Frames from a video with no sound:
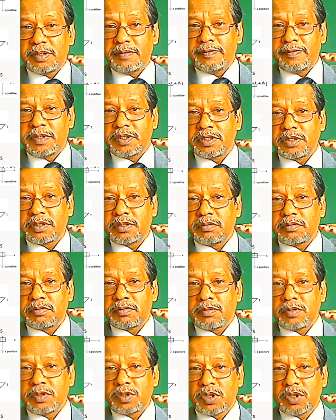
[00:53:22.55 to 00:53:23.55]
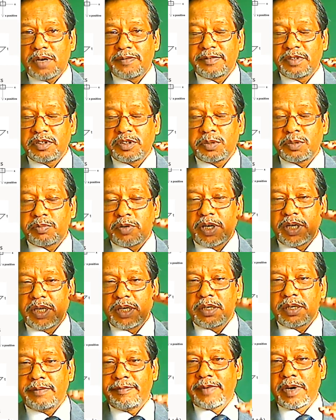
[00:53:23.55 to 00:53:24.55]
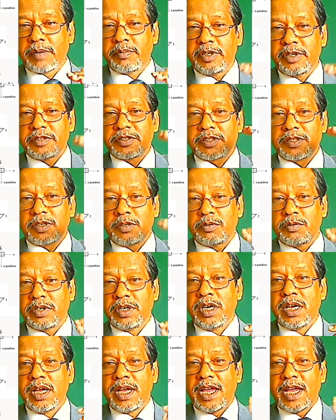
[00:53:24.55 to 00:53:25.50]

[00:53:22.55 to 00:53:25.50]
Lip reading: If it's softer spring, it vibrates slower.